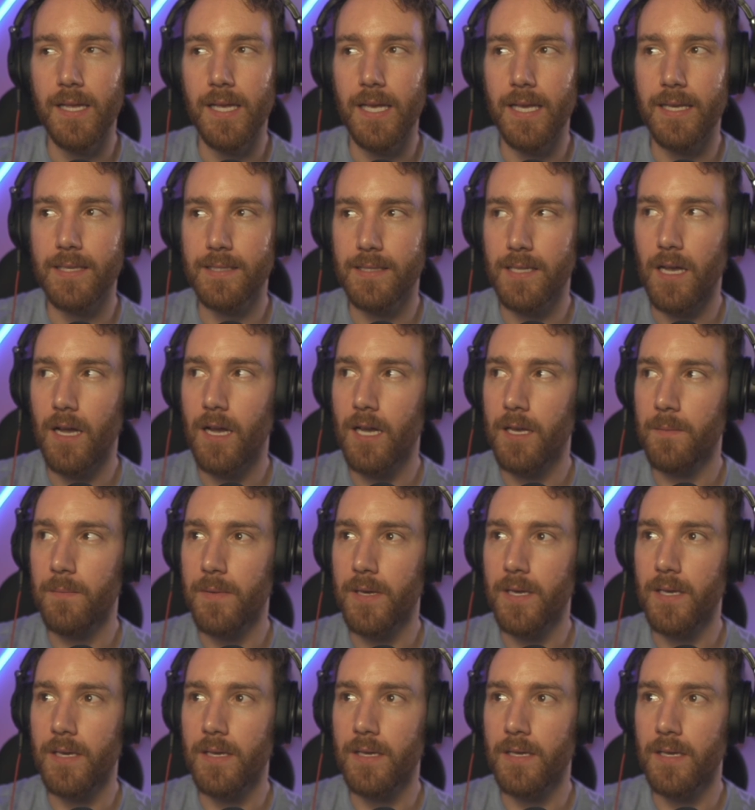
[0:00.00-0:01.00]
his
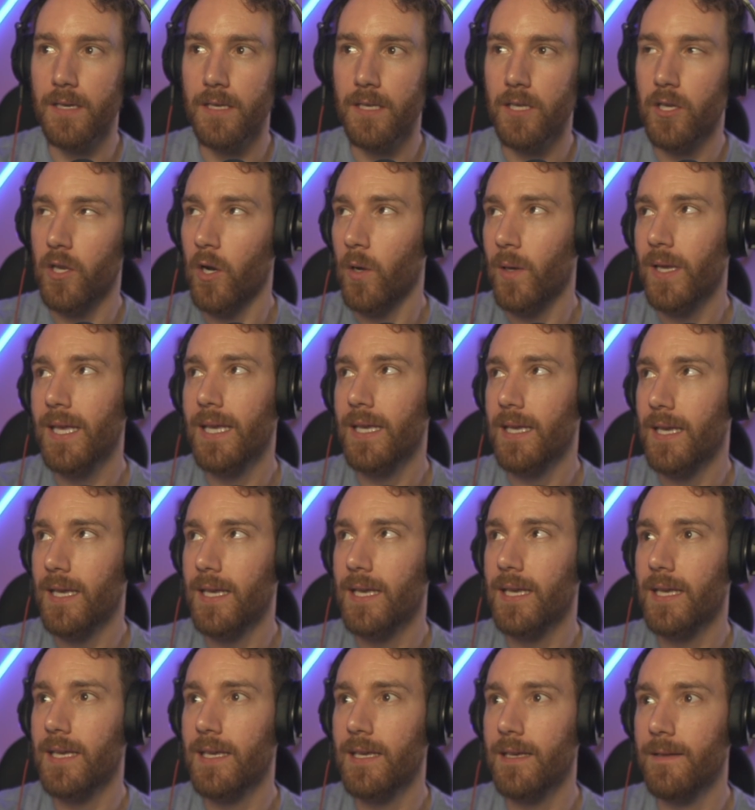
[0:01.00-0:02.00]
timing,
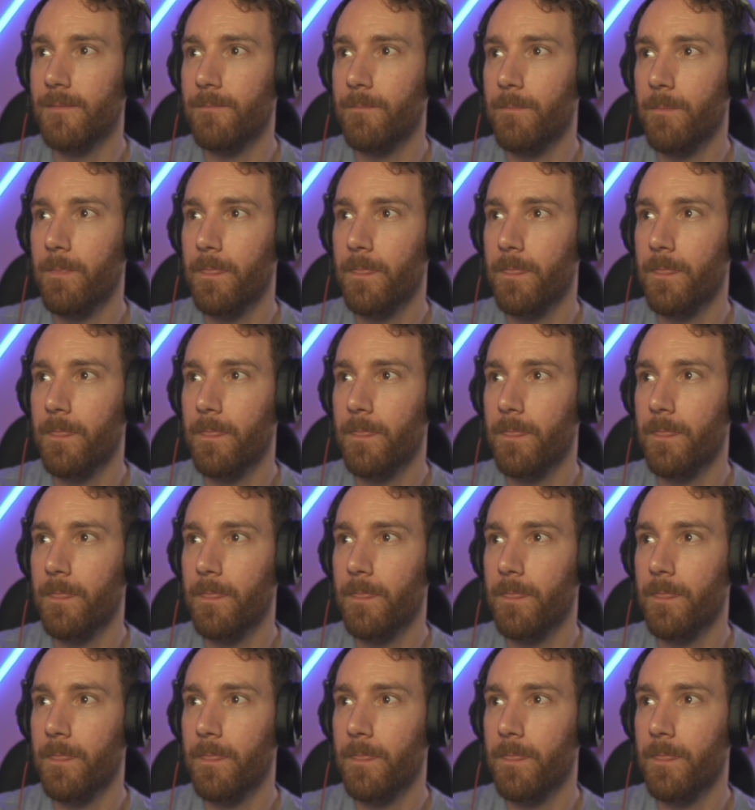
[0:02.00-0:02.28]
he